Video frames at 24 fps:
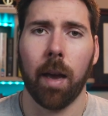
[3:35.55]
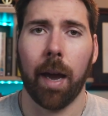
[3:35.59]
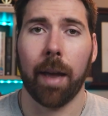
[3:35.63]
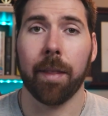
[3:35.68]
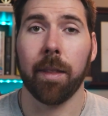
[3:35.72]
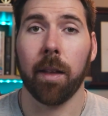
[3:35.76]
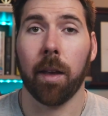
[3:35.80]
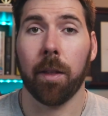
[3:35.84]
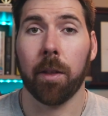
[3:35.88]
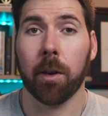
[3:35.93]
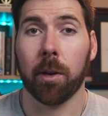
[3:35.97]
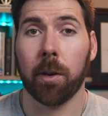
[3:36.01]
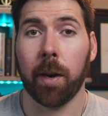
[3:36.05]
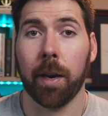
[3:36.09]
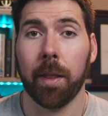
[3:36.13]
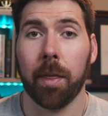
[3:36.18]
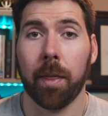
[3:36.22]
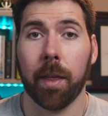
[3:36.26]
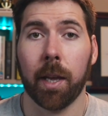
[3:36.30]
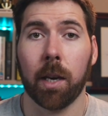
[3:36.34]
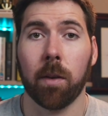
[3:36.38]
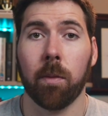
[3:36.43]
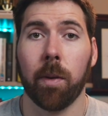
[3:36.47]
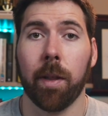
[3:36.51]
And the other great
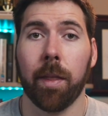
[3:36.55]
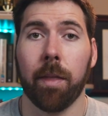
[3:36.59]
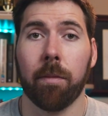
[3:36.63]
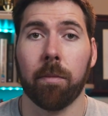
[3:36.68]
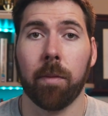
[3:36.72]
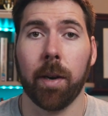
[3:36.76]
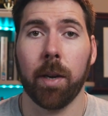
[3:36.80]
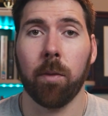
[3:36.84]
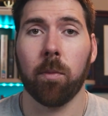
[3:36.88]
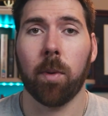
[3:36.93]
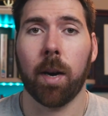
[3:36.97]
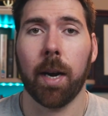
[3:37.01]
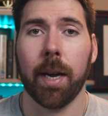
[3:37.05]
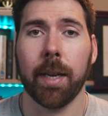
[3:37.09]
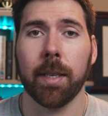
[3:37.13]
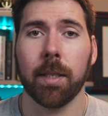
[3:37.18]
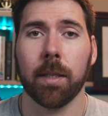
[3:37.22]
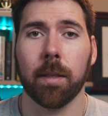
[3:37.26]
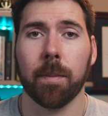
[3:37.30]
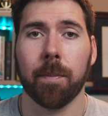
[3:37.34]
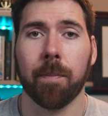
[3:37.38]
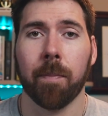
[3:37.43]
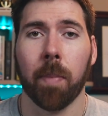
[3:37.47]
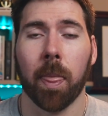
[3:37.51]
thing with
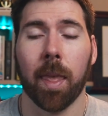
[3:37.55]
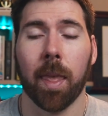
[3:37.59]
Readwise